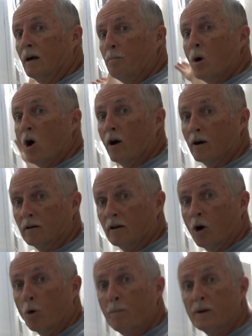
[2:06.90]
apart,
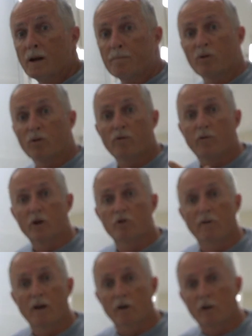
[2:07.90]
opened up the
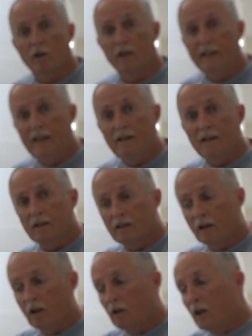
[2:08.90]
refrigerator, cleaned the
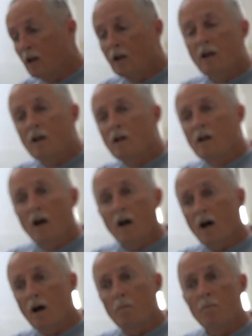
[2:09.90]
little,
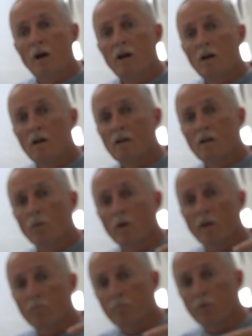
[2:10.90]
um,
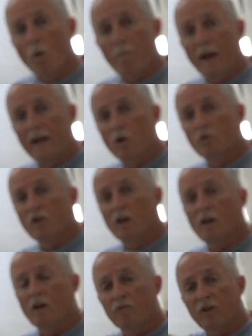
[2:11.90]
where the propane goes in
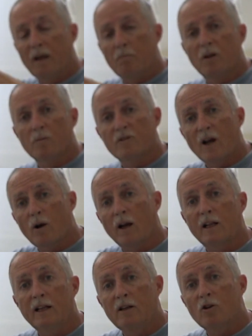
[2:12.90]
and the flame comes out. I
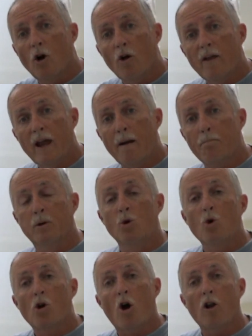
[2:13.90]
cleaned all that,
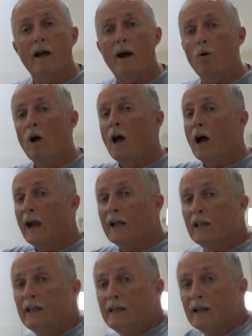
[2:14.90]
blew it all out. I
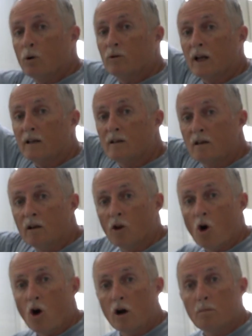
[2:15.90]
cleaned out that
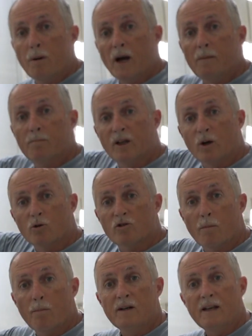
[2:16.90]
long pipe that goes
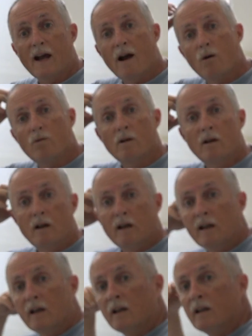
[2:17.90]
up and down,
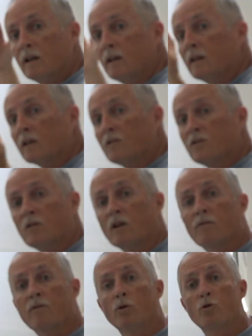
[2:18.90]
the,
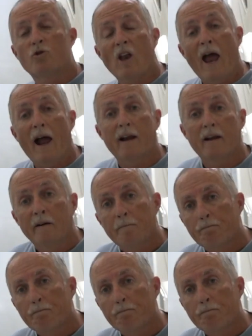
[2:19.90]
the flue stack.